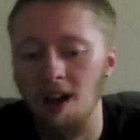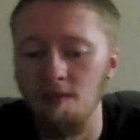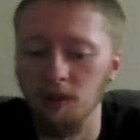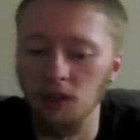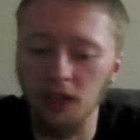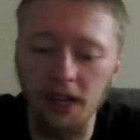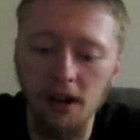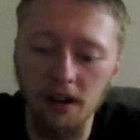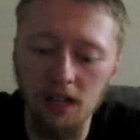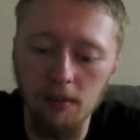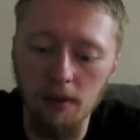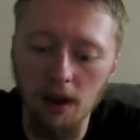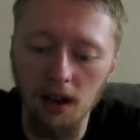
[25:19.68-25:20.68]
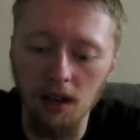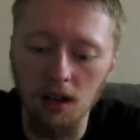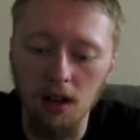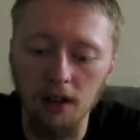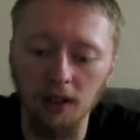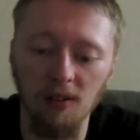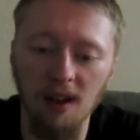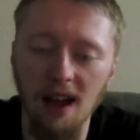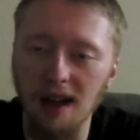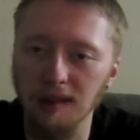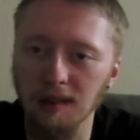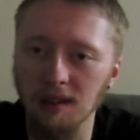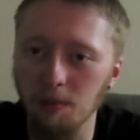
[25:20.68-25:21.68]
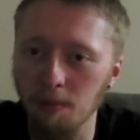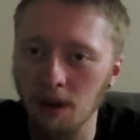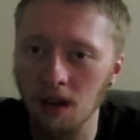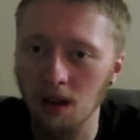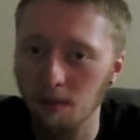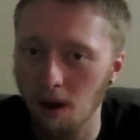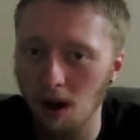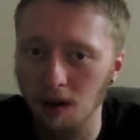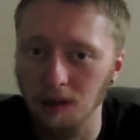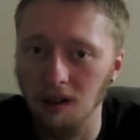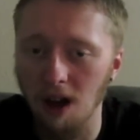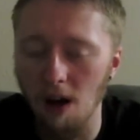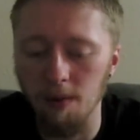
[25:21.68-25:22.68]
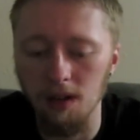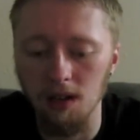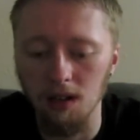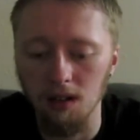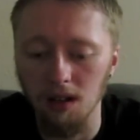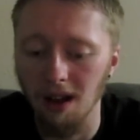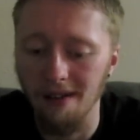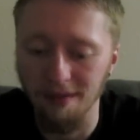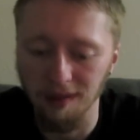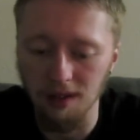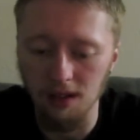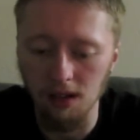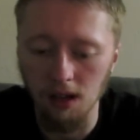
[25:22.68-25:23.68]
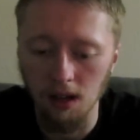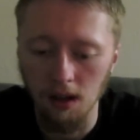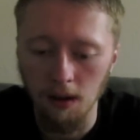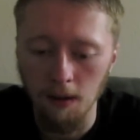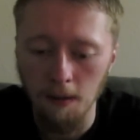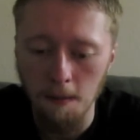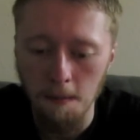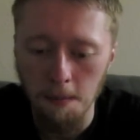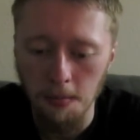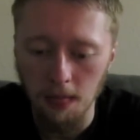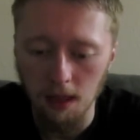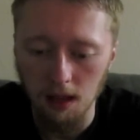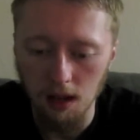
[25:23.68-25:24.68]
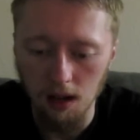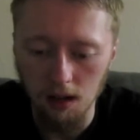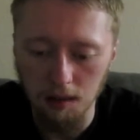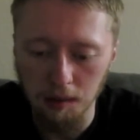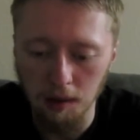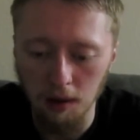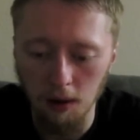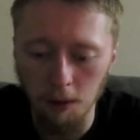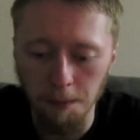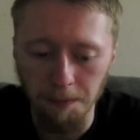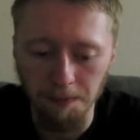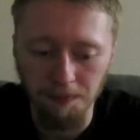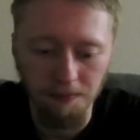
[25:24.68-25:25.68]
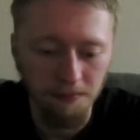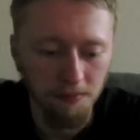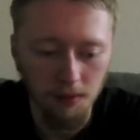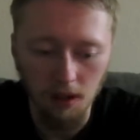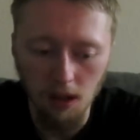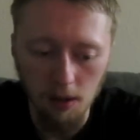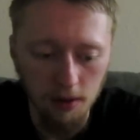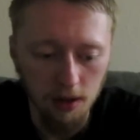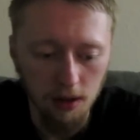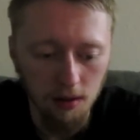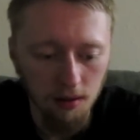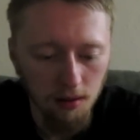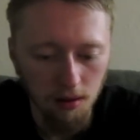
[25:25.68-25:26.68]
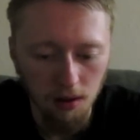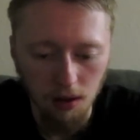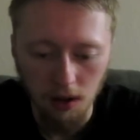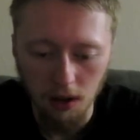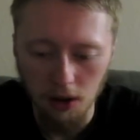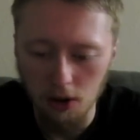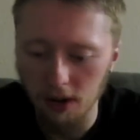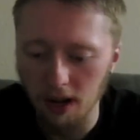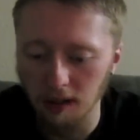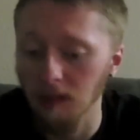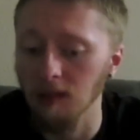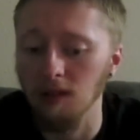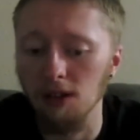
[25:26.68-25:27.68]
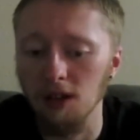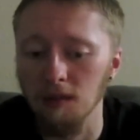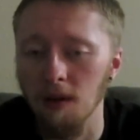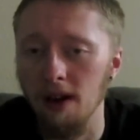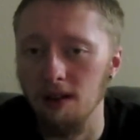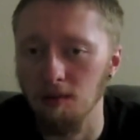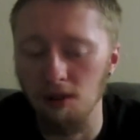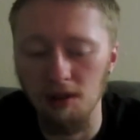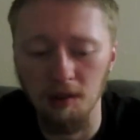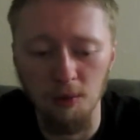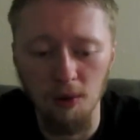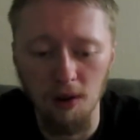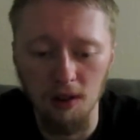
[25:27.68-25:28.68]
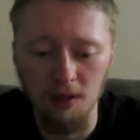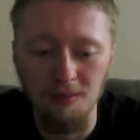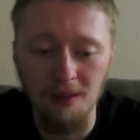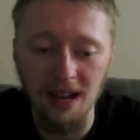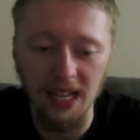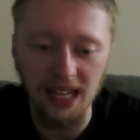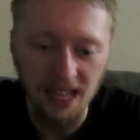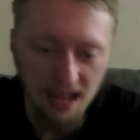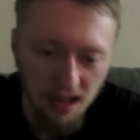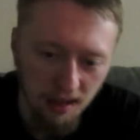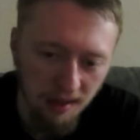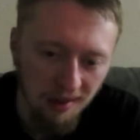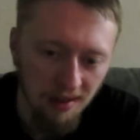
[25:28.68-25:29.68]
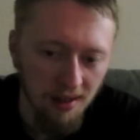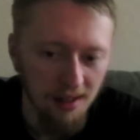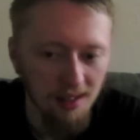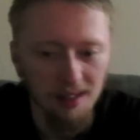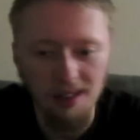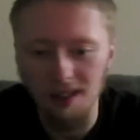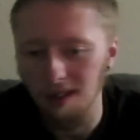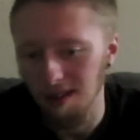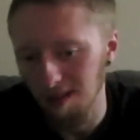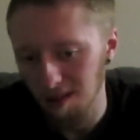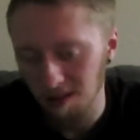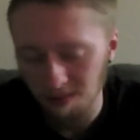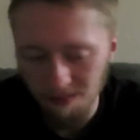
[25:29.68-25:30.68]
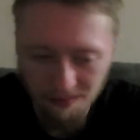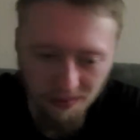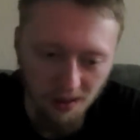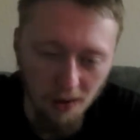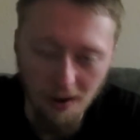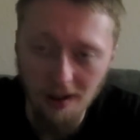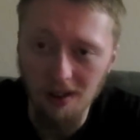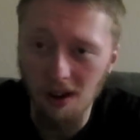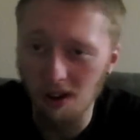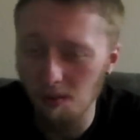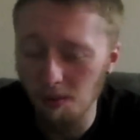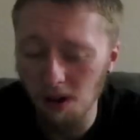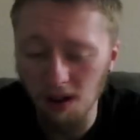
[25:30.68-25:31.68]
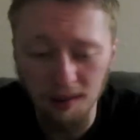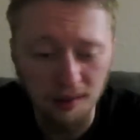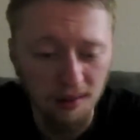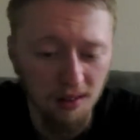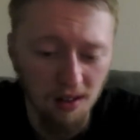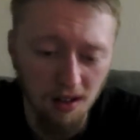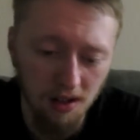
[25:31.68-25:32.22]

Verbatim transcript: I've been looking on eBay. There hasn't been a box copy that I've seen. So, I mean, your guess is as good as mine is what it's worth. My guess is around 100 bucks.